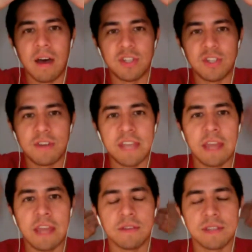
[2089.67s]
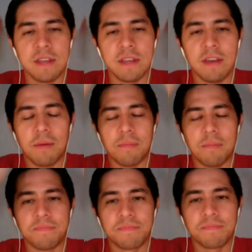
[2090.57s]
Jeff Daniels in
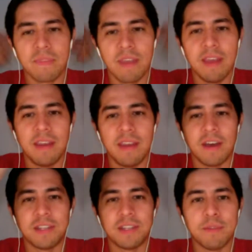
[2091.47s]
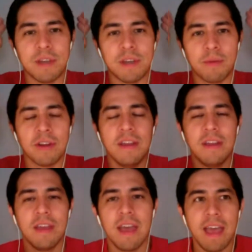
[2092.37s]
Dumb and Dumber.
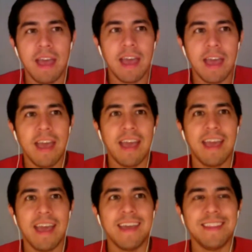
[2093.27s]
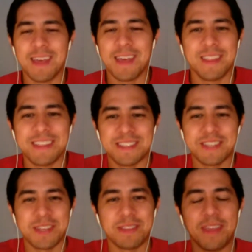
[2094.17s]
And
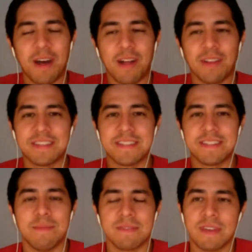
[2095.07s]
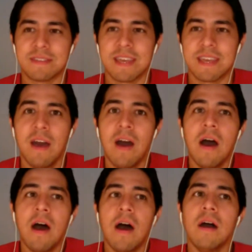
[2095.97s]
they all look the same. So I was like,
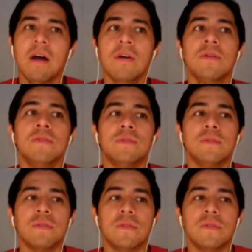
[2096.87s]
Oh,